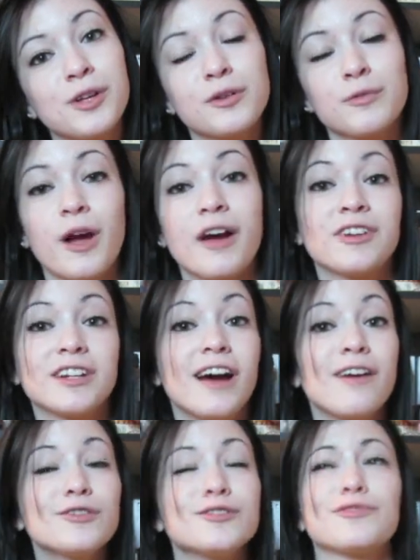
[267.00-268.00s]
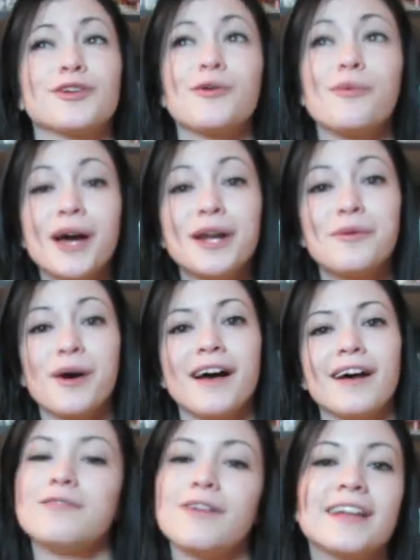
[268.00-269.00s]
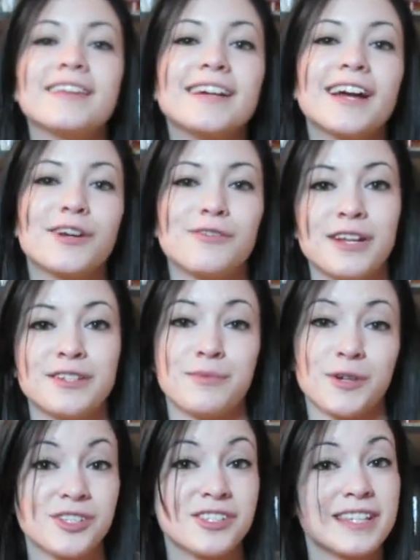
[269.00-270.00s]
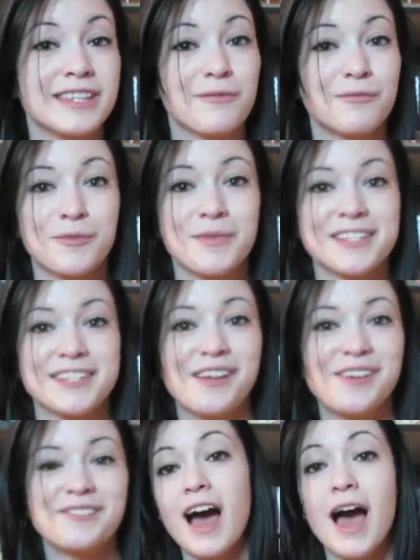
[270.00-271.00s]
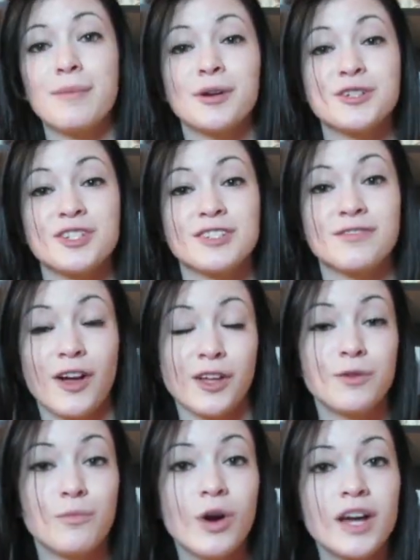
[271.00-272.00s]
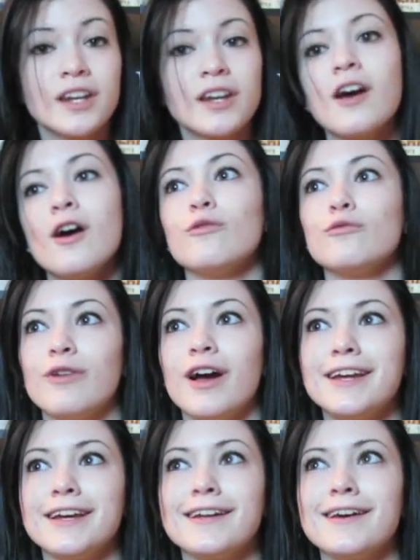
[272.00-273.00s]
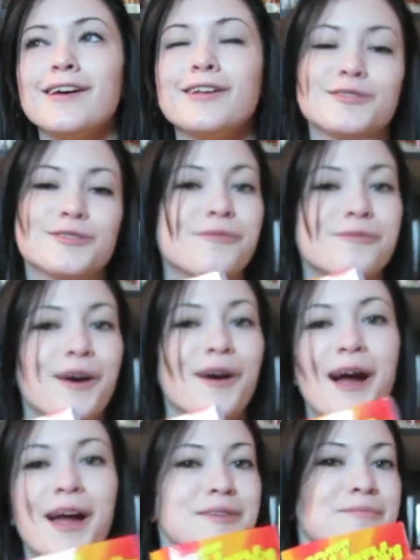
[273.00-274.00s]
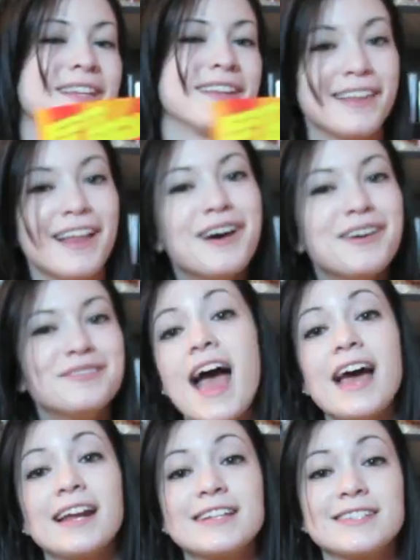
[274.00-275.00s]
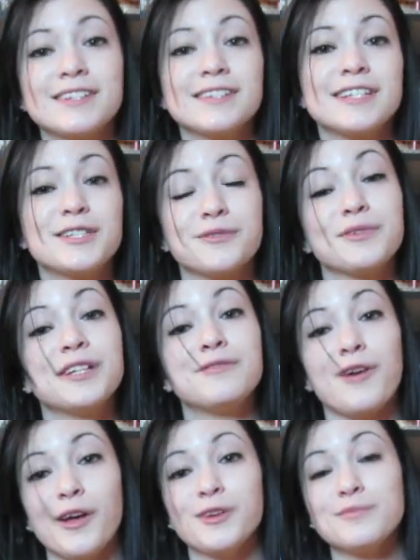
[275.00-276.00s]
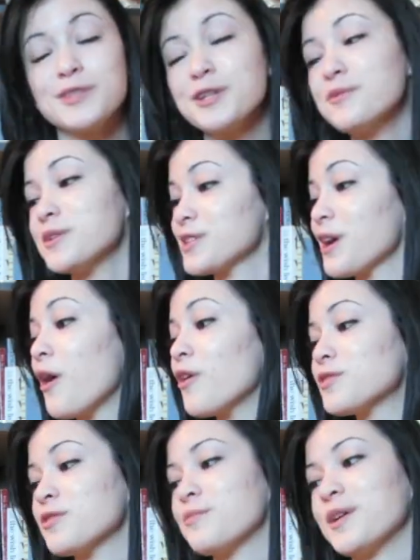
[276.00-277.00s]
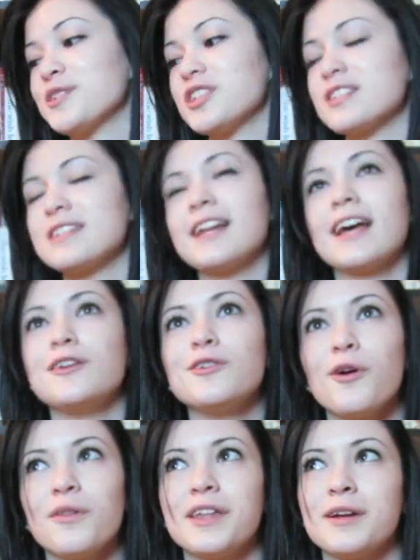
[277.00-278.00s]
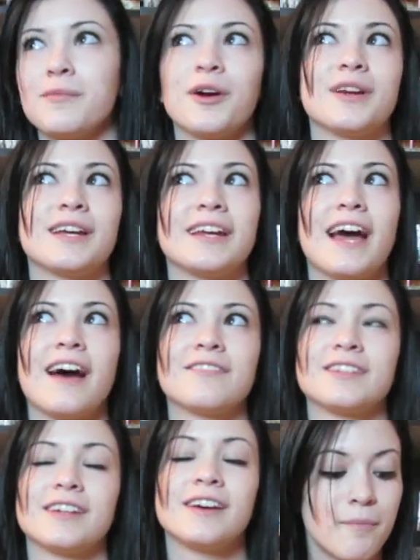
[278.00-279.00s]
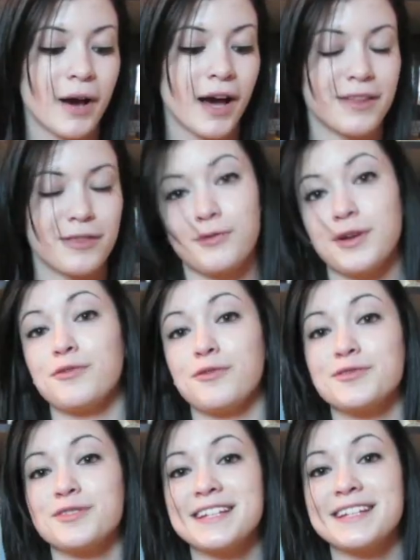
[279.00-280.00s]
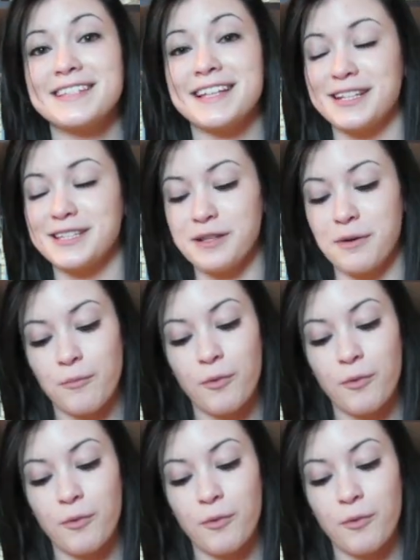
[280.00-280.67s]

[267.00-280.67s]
Pilgrim graphic novels for quite a while. Finally got around to purchasing them for myself. I purchased volume one, read it, so far, I am in love, and I still need to read volume 2, which I also purchased, and I know that I'm already gonna have to buy 3 through 6 at some